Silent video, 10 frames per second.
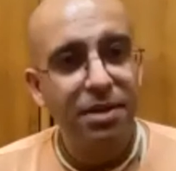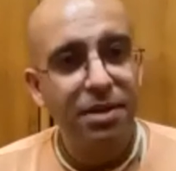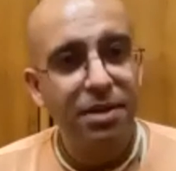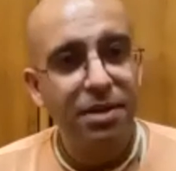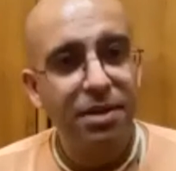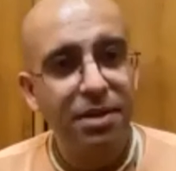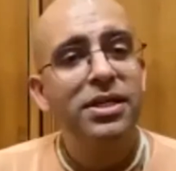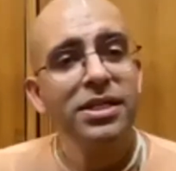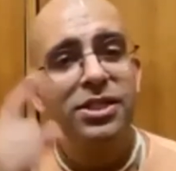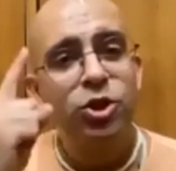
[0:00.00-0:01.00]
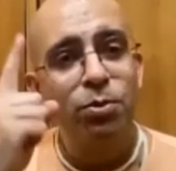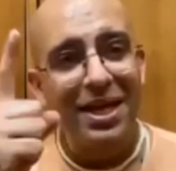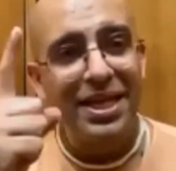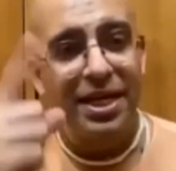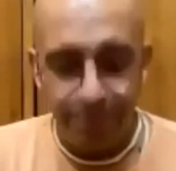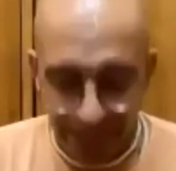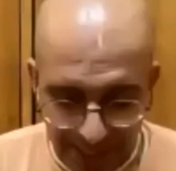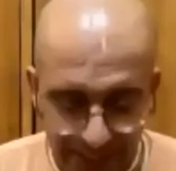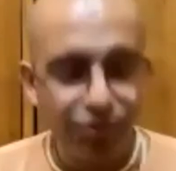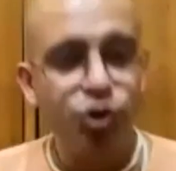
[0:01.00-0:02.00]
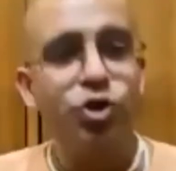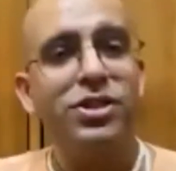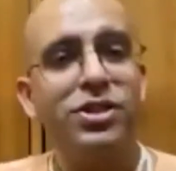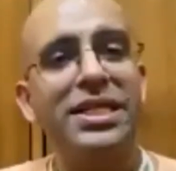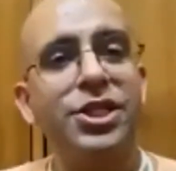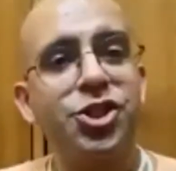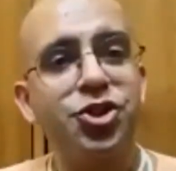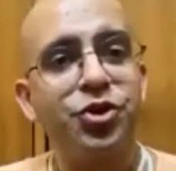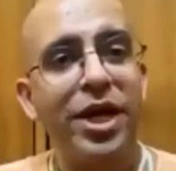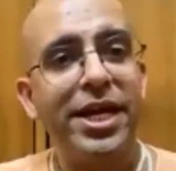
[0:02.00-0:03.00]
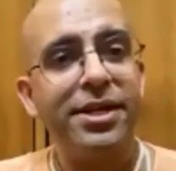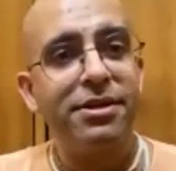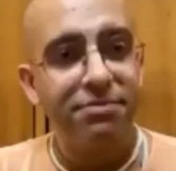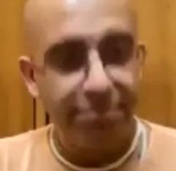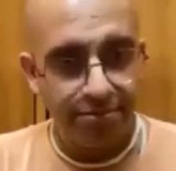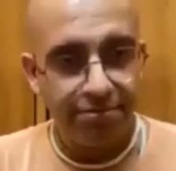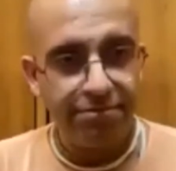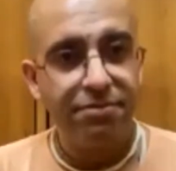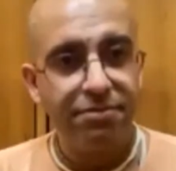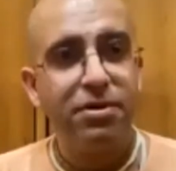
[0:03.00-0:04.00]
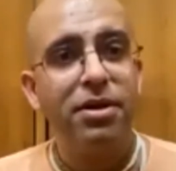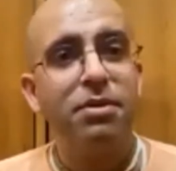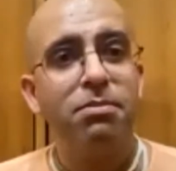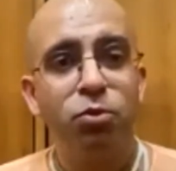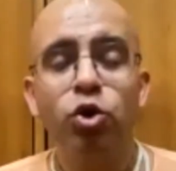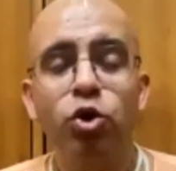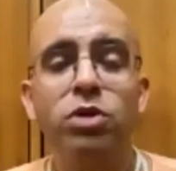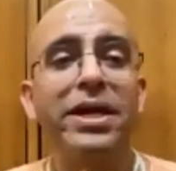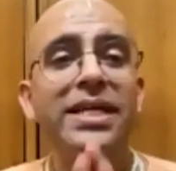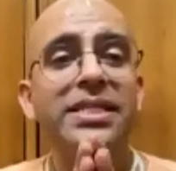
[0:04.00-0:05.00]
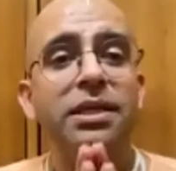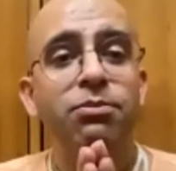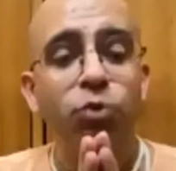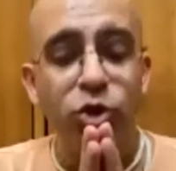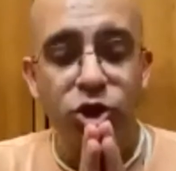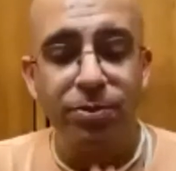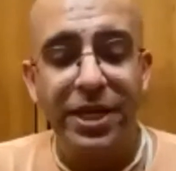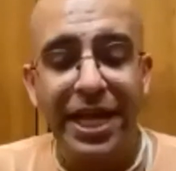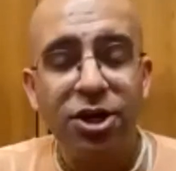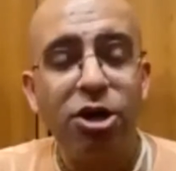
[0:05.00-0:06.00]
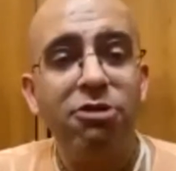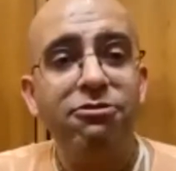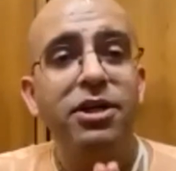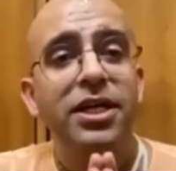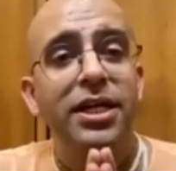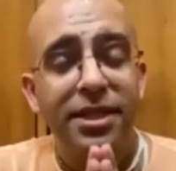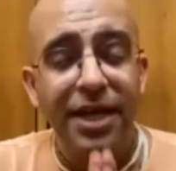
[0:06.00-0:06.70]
there are 3 M's of chanting: method, mood, and mellow. So method means we should sit straight. Mood means the mood should be that of